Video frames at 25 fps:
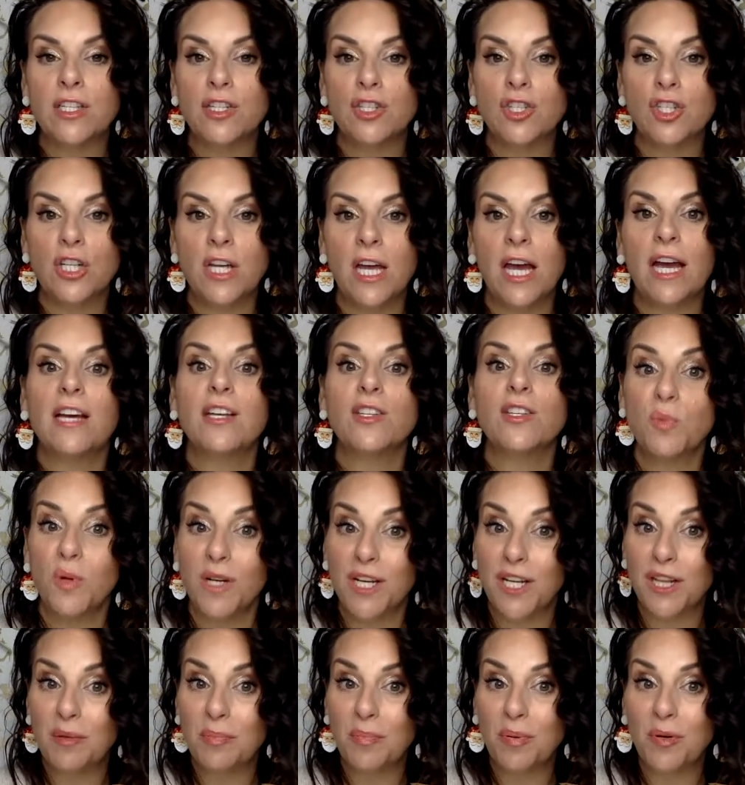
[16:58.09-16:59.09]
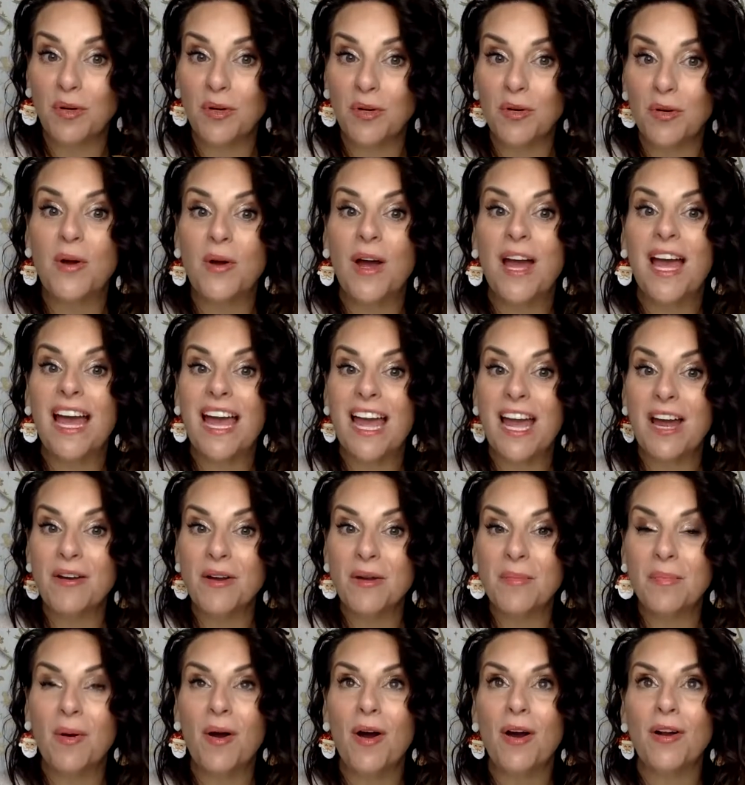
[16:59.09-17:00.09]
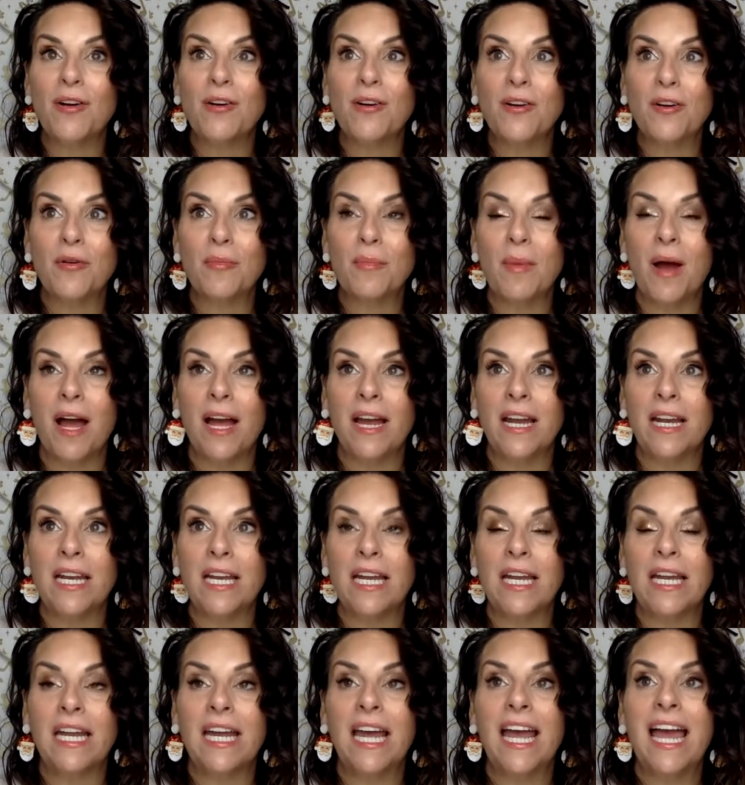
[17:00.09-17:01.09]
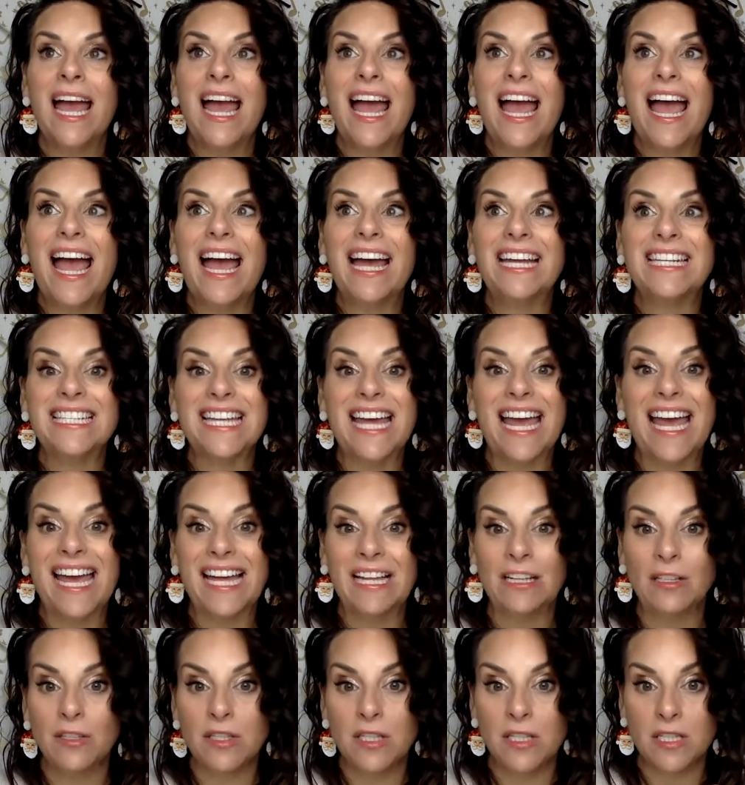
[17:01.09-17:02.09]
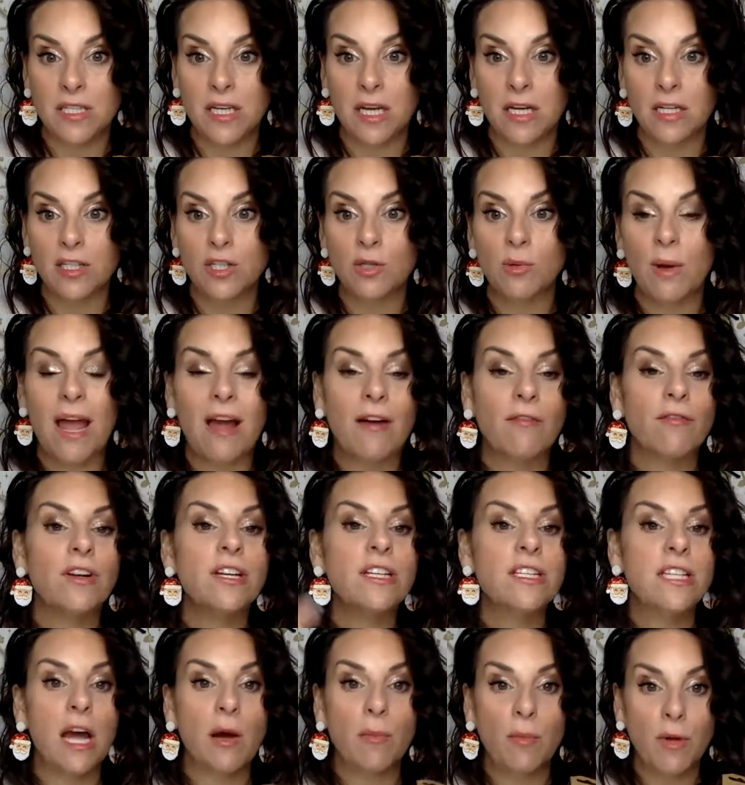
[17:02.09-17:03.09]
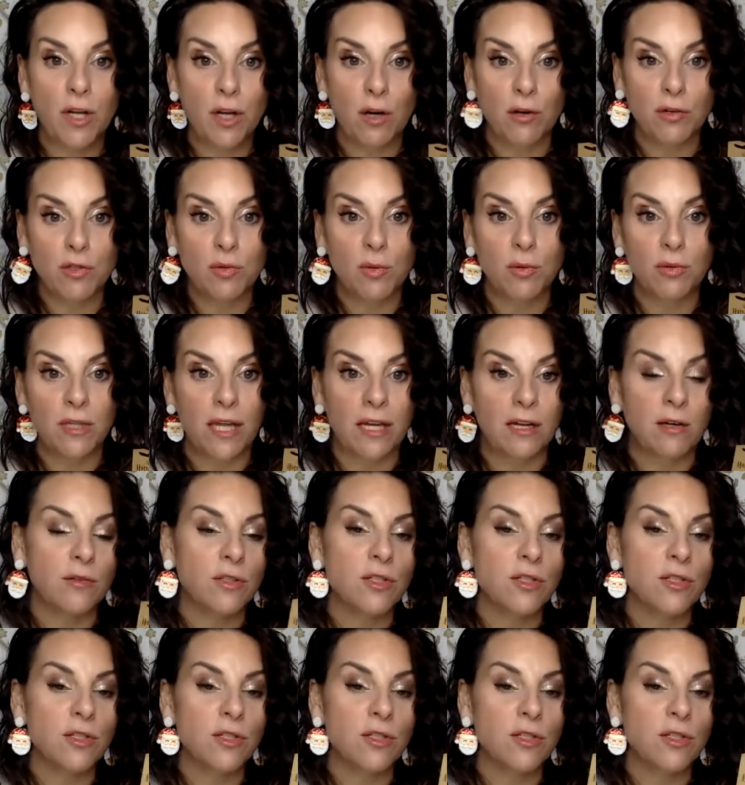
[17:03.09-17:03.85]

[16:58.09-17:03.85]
She has Winnie the Pooh, Harry Potter, Hermione, and Elsa. So every time we go to a Lego